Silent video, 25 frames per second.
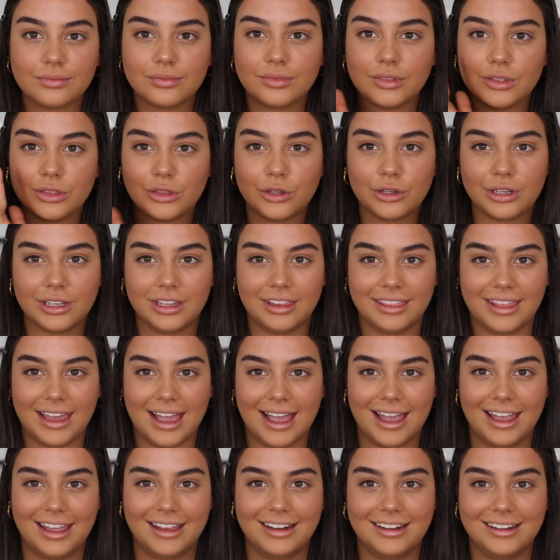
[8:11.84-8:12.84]
Look at
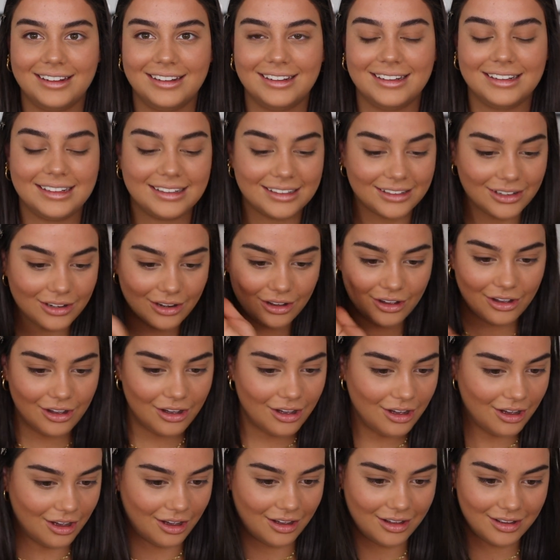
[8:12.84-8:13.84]
that.
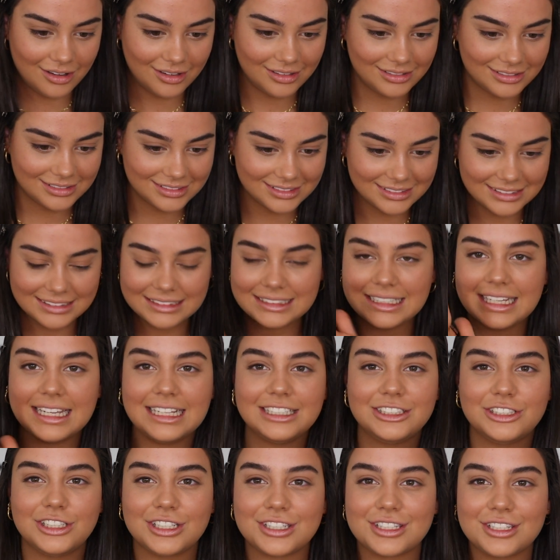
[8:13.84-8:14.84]
Oh,
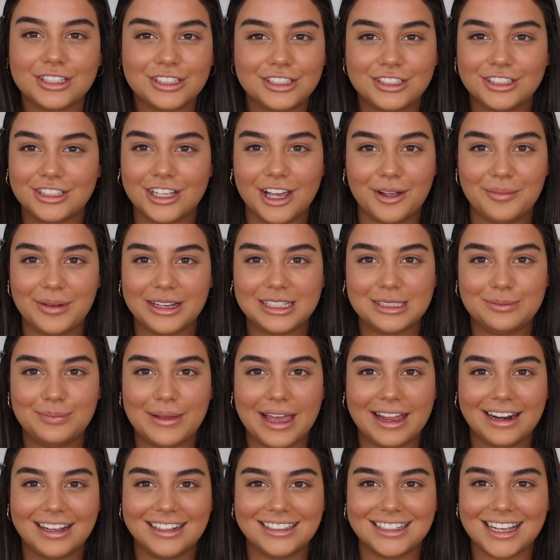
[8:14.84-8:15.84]
it just looks so much
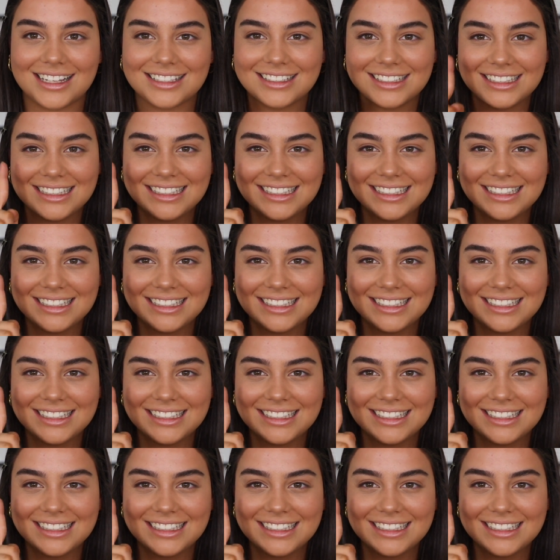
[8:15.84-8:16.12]
better, doesn't